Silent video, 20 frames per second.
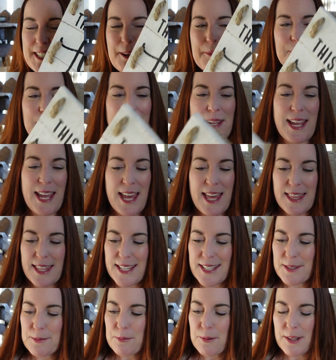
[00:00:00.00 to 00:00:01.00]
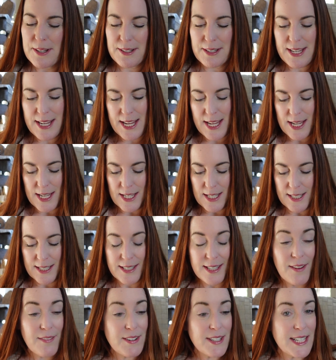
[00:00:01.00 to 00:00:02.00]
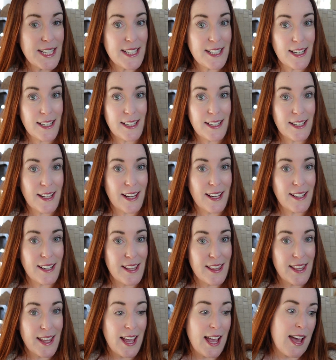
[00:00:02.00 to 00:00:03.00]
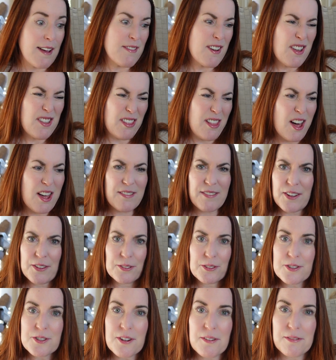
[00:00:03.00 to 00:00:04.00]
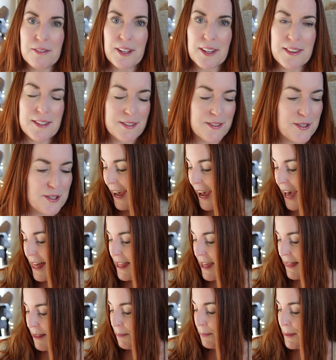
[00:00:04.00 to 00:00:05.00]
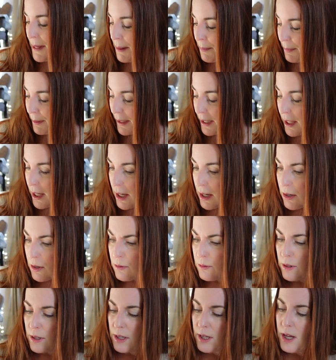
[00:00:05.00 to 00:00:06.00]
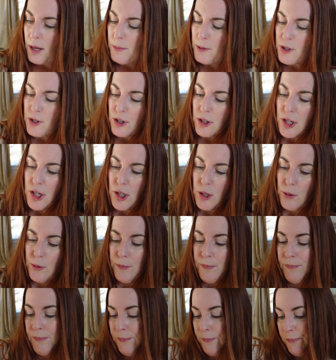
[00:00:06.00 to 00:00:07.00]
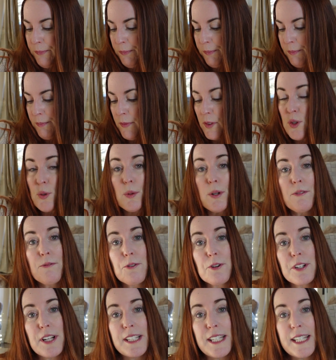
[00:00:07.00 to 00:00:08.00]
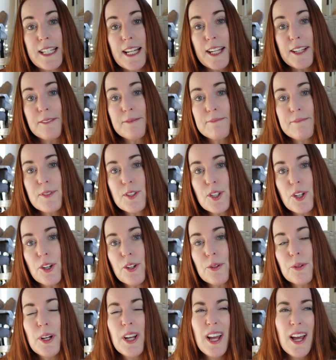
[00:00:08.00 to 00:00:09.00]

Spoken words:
up. This one is $17.99 and they have a lot of other stuff like this too. And then the bee pillow, how much are you? $24.99. So